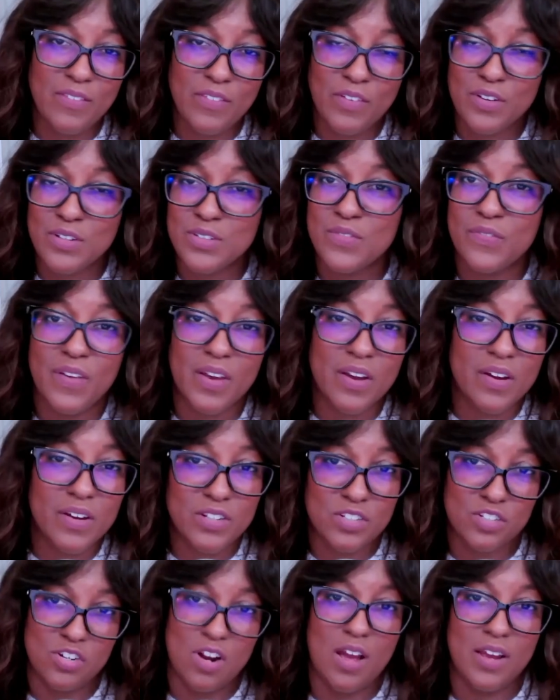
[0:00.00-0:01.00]
is very
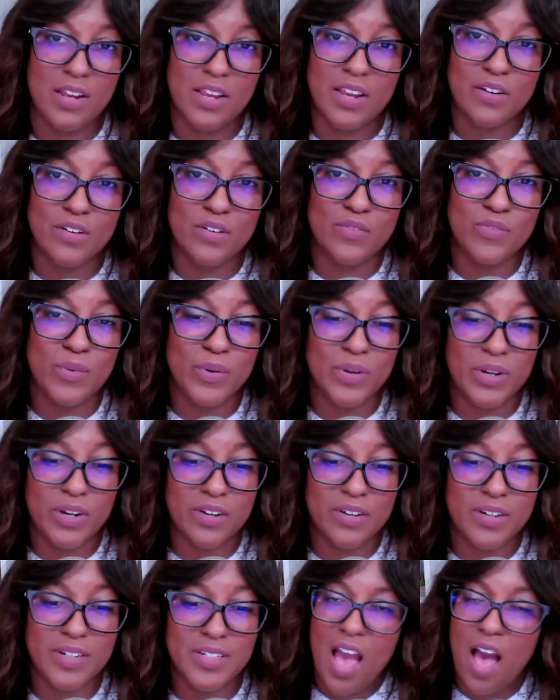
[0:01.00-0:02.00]
strong here in Fort
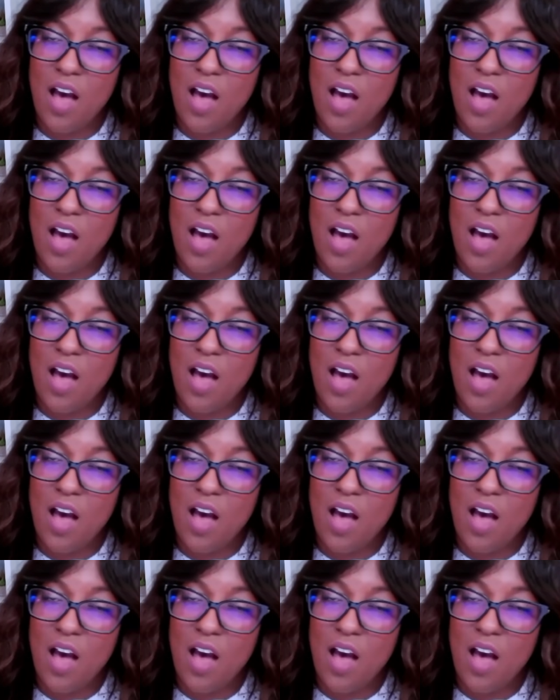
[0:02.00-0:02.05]
Erie.